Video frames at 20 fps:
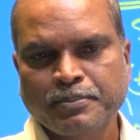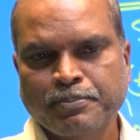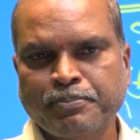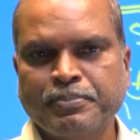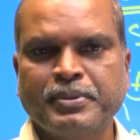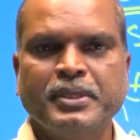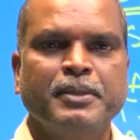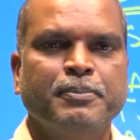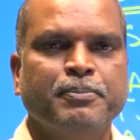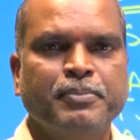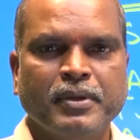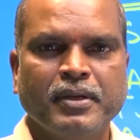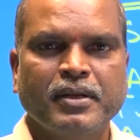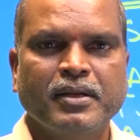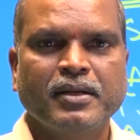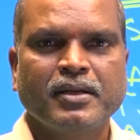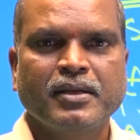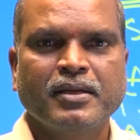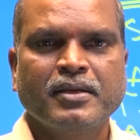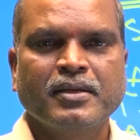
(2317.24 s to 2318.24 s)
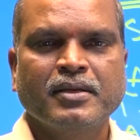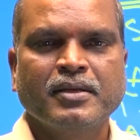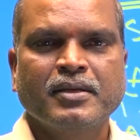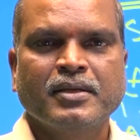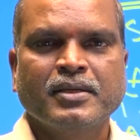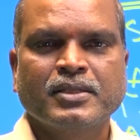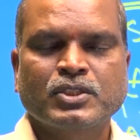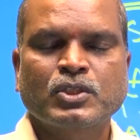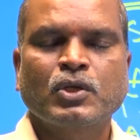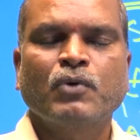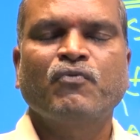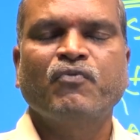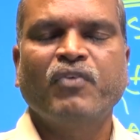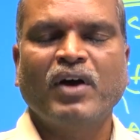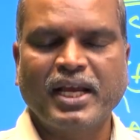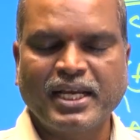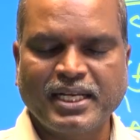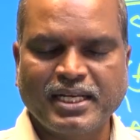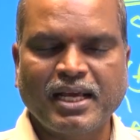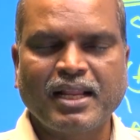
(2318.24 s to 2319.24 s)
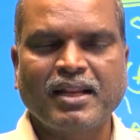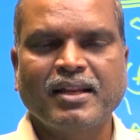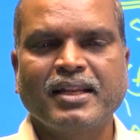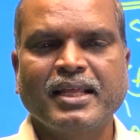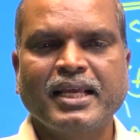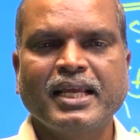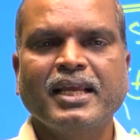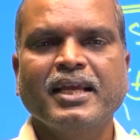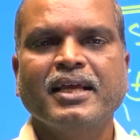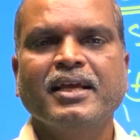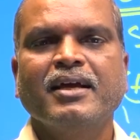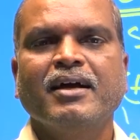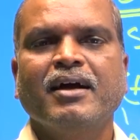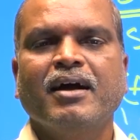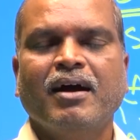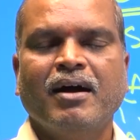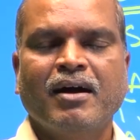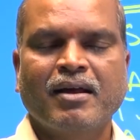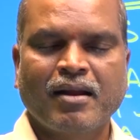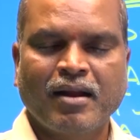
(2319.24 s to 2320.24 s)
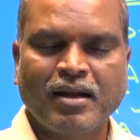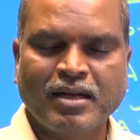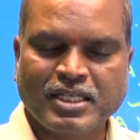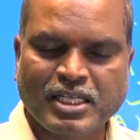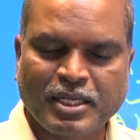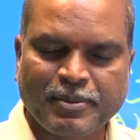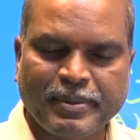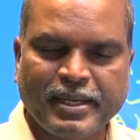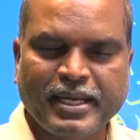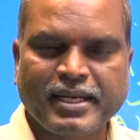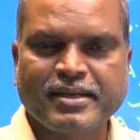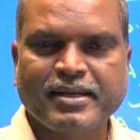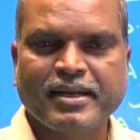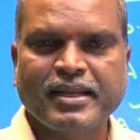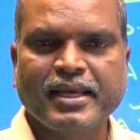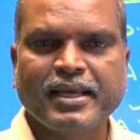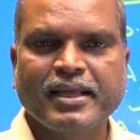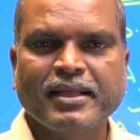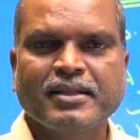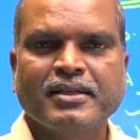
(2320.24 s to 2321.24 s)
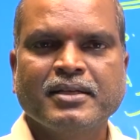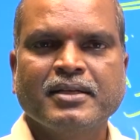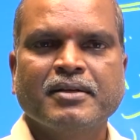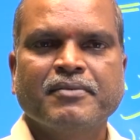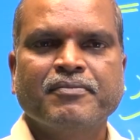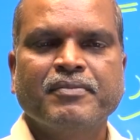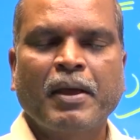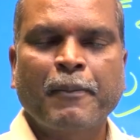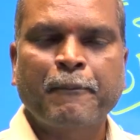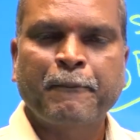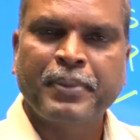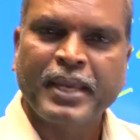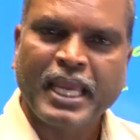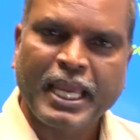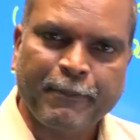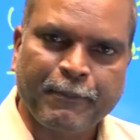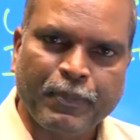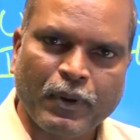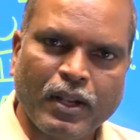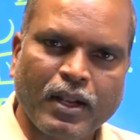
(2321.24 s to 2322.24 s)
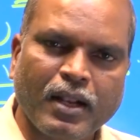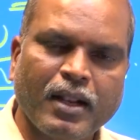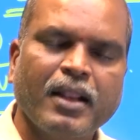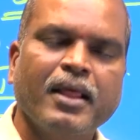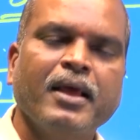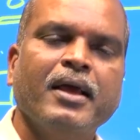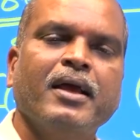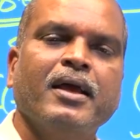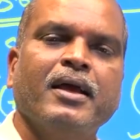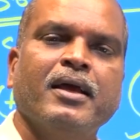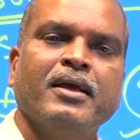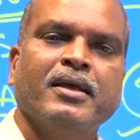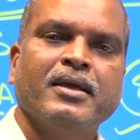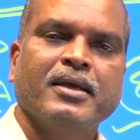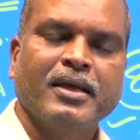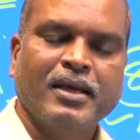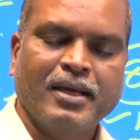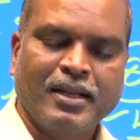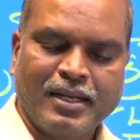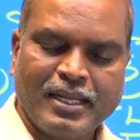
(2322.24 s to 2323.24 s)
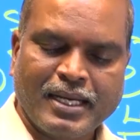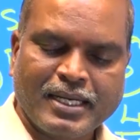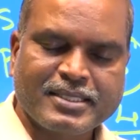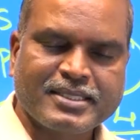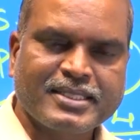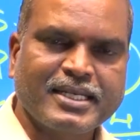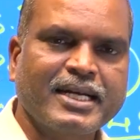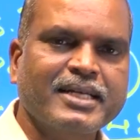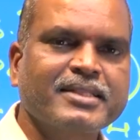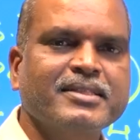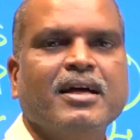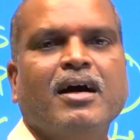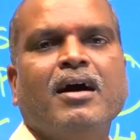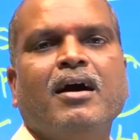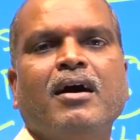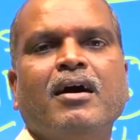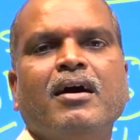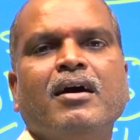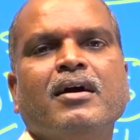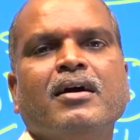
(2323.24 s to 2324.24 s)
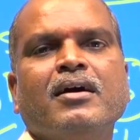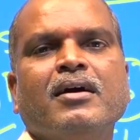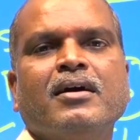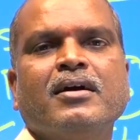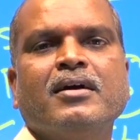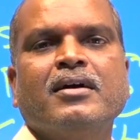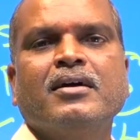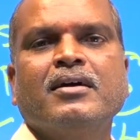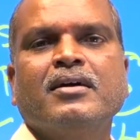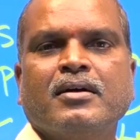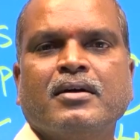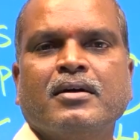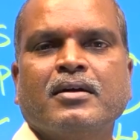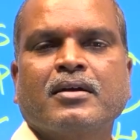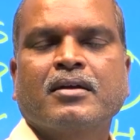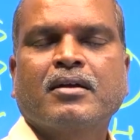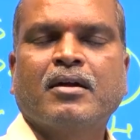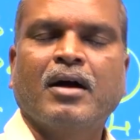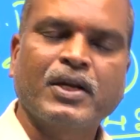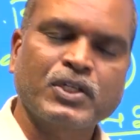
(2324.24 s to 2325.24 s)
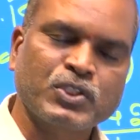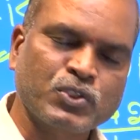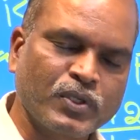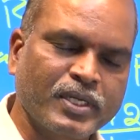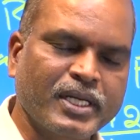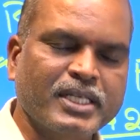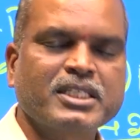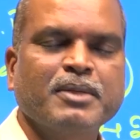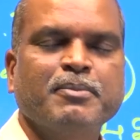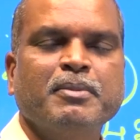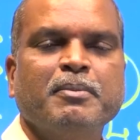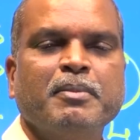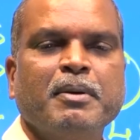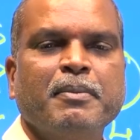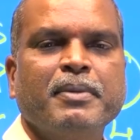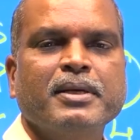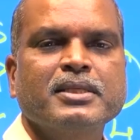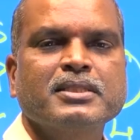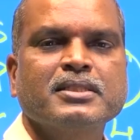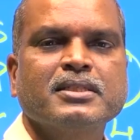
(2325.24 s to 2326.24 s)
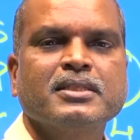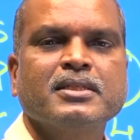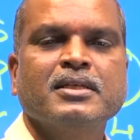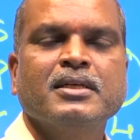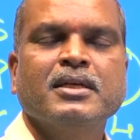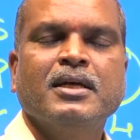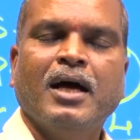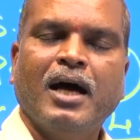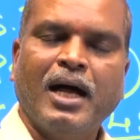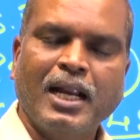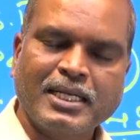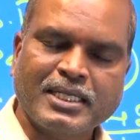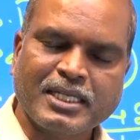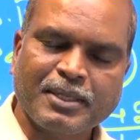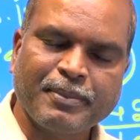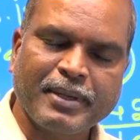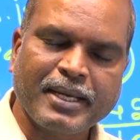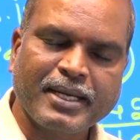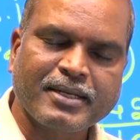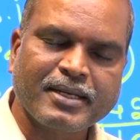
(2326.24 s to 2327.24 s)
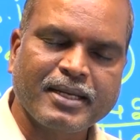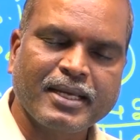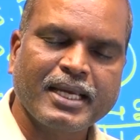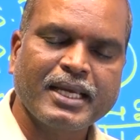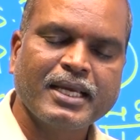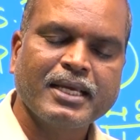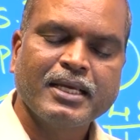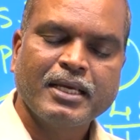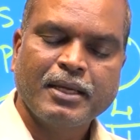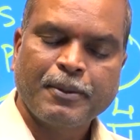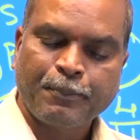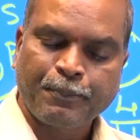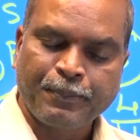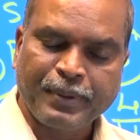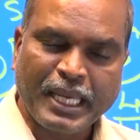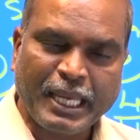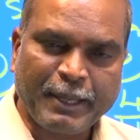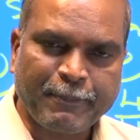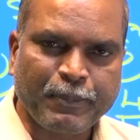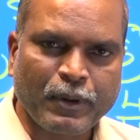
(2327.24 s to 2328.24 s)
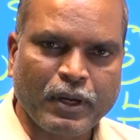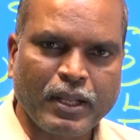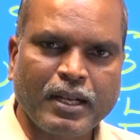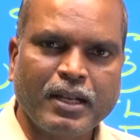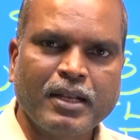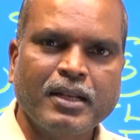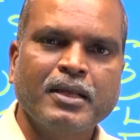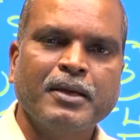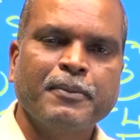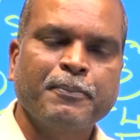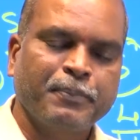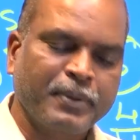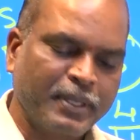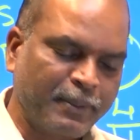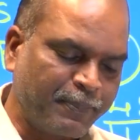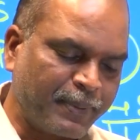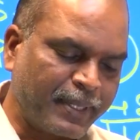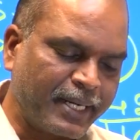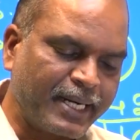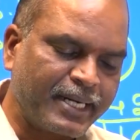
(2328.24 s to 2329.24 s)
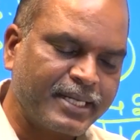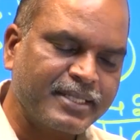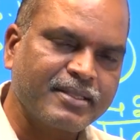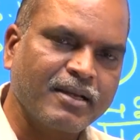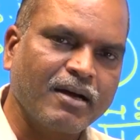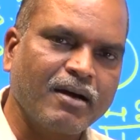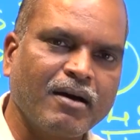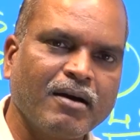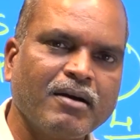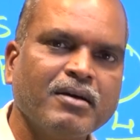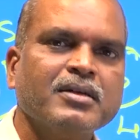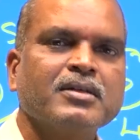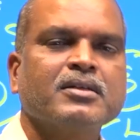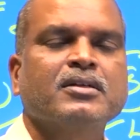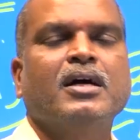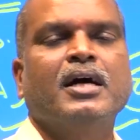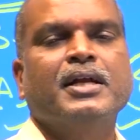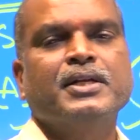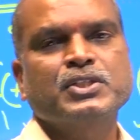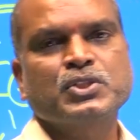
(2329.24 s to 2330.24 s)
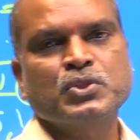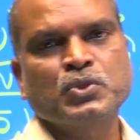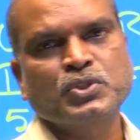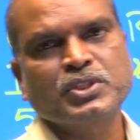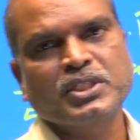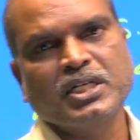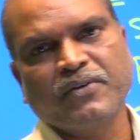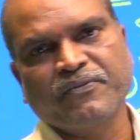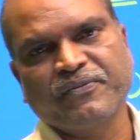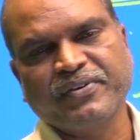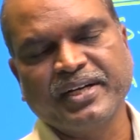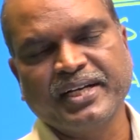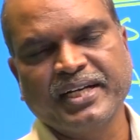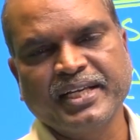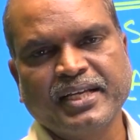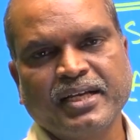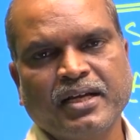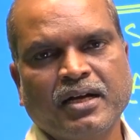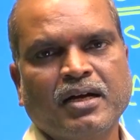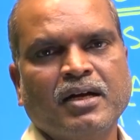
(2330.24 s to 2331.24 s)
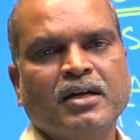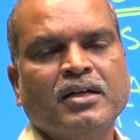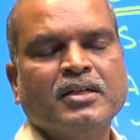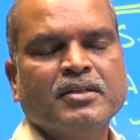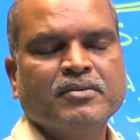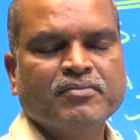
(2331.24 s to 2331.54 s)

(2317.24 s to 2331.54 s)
People. So finally or ultimately the people elected the Constituent Assembly members. Ultimately people prepared the Constitution of India.